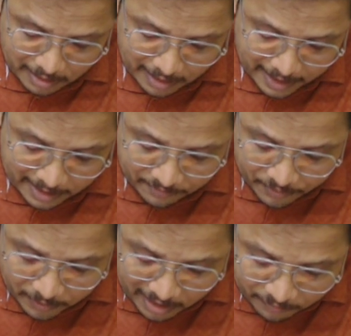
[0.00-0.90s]
and if
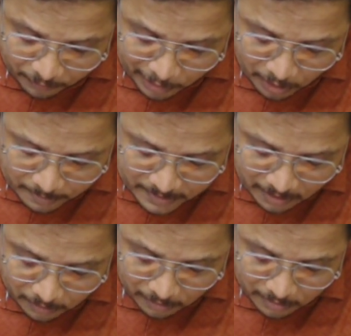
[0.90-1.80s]
you carefully
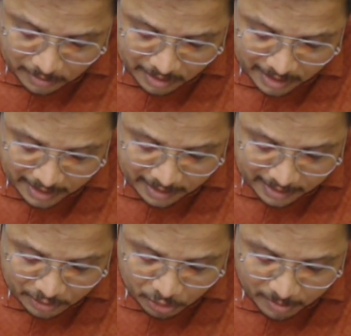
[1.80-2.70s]
observe, here
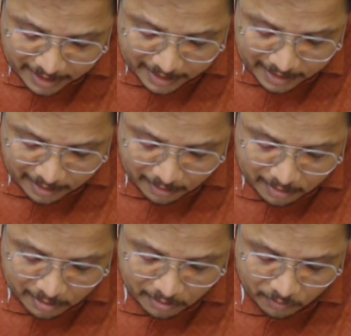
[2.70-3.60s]
in numerator
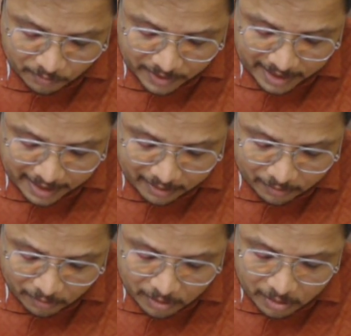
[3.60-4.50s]
we
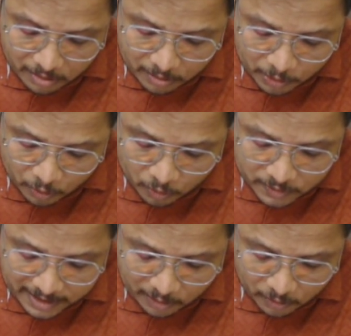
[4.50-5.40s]
have 2
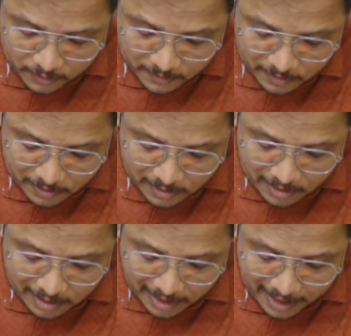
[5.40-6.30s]
zeros,
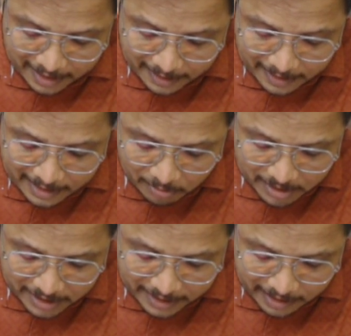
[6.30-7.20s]
and in
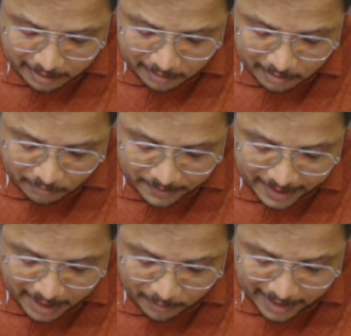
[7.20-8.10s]
denominator we
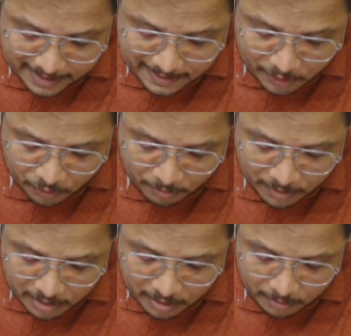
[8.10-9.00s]
have s
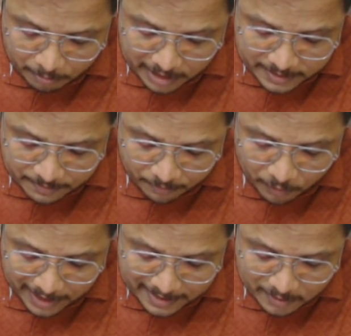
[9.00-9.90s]
cube plus
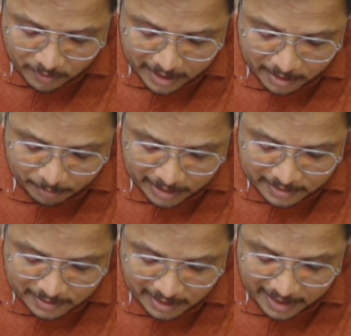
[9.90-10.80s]
4s square
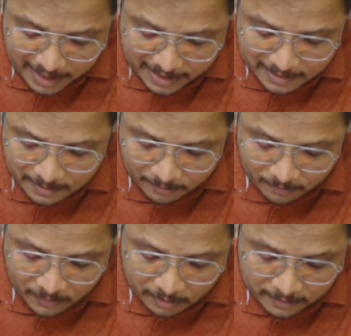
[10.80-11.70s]
plus 3s.
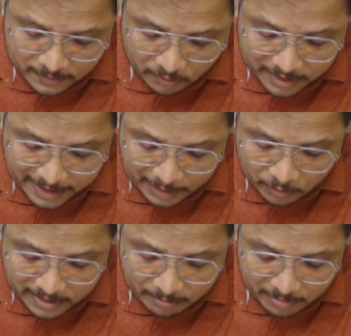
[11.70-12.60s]
So we need to
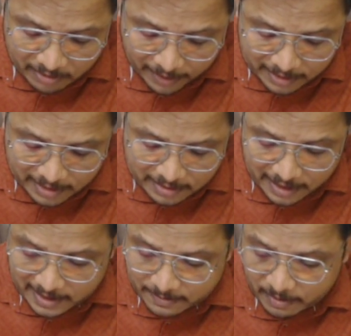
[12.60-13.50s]
simplify this
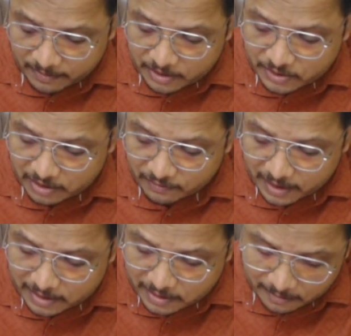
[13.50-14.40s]
transfer function
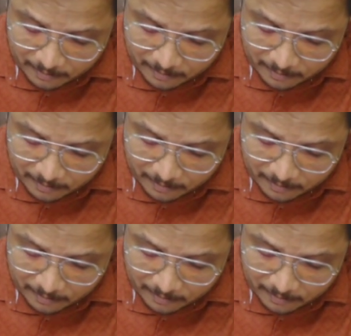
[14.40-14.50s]
first.